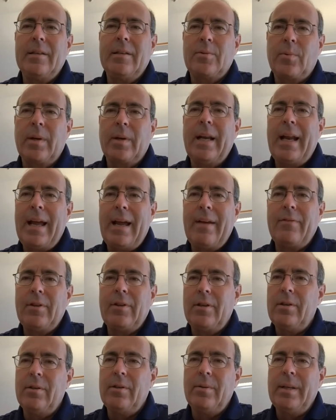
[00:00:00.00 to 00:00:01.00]
we're going to have
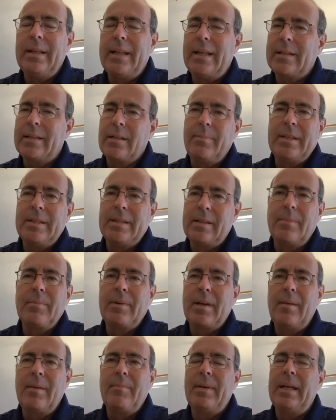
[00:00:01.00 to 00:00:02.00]
to do it. And that's going to be some
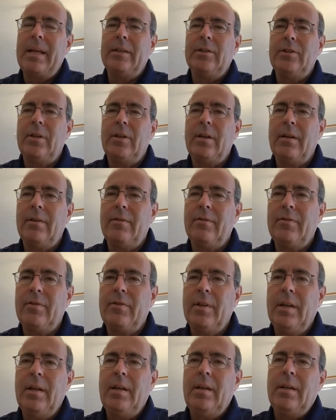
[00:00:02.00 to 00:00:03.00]
combination of,
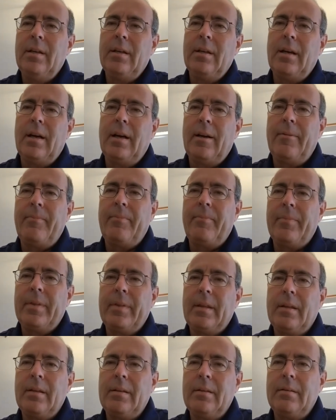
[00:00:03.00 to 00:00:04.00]
um,
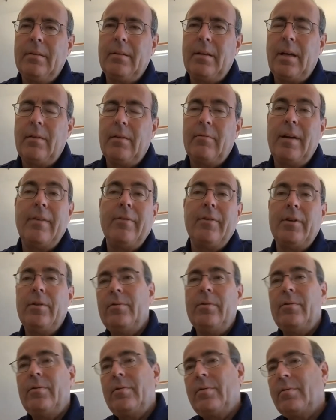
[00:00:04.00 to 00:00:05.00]
Uh,
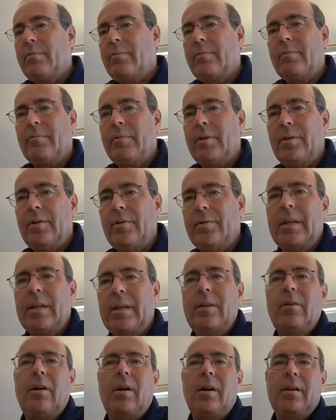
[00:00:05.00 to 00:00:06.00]
revenues,
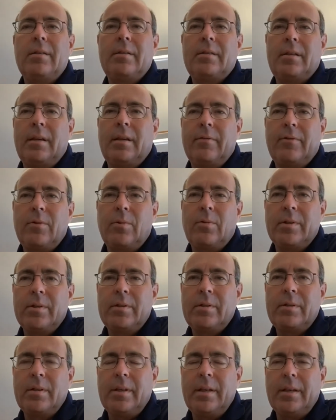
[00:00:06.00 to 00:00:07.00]
reducing costs, and of
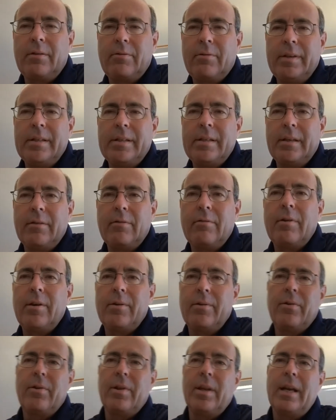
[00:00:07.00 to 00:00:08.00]
course, increasing growth.